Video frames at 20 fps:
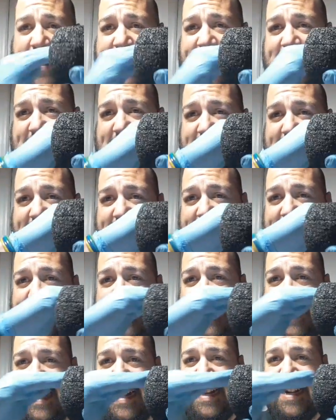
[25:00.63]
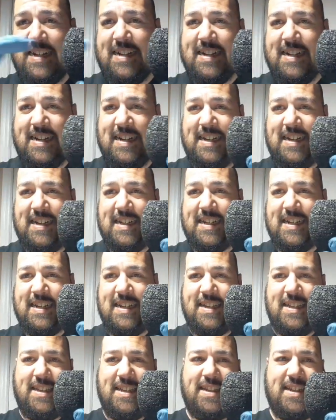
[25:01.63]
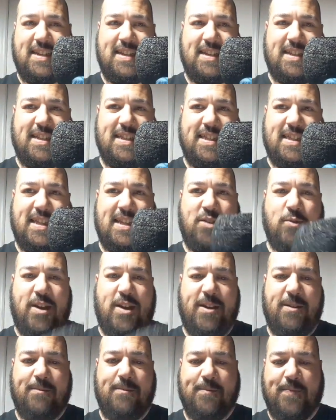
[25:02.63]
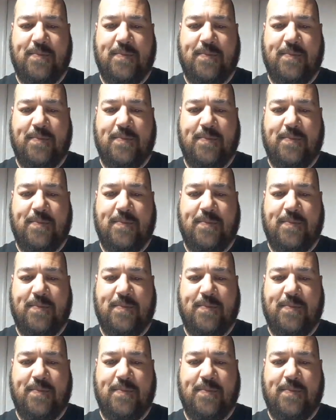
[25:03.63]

did is I cut it this way,